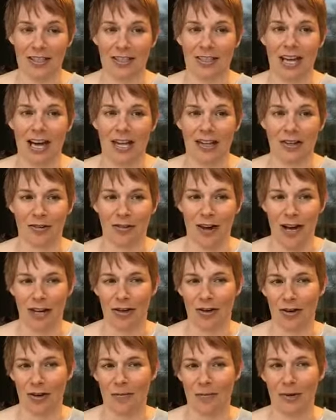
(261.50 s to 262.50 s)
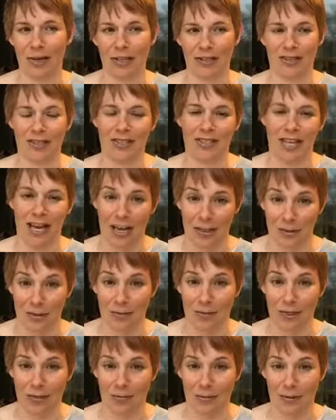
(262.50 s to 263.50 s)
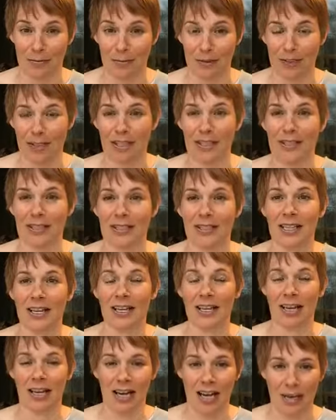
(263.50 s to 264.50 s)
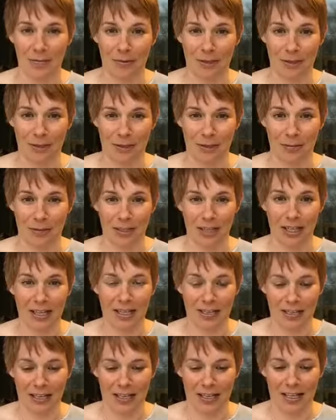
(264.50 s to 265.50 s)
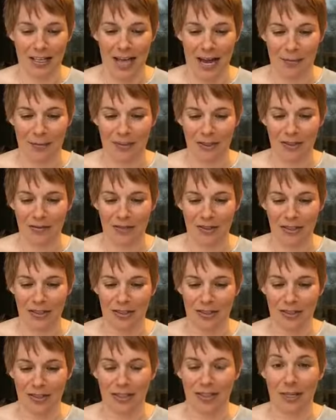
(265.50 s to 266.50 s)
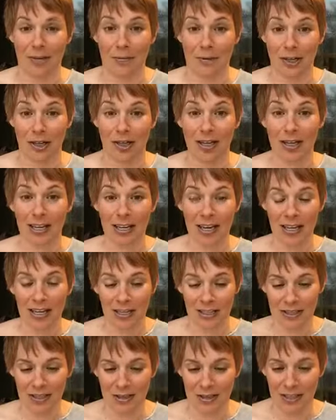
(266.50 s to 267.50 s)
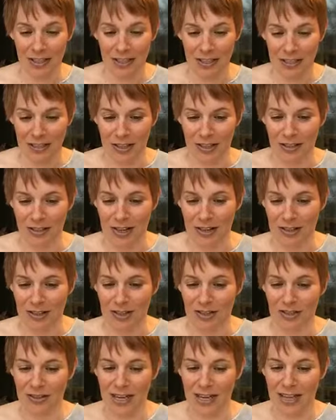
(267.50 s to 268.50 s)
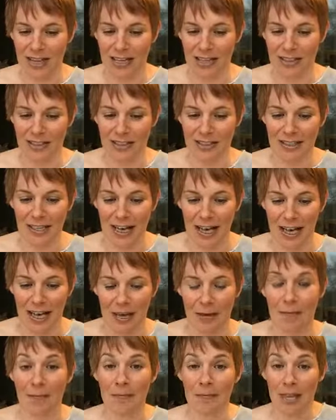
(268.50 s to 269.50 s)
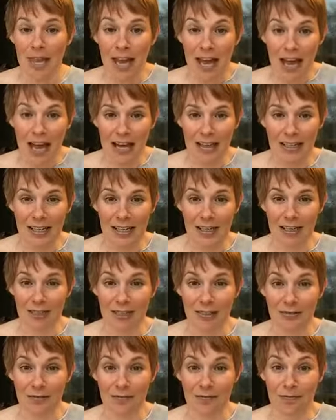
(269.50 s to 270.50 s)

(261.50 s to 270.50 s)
Colorado amongst outdoors people is hypothermia, and that can happen even in the summer. So needing to know how to dress, um, how to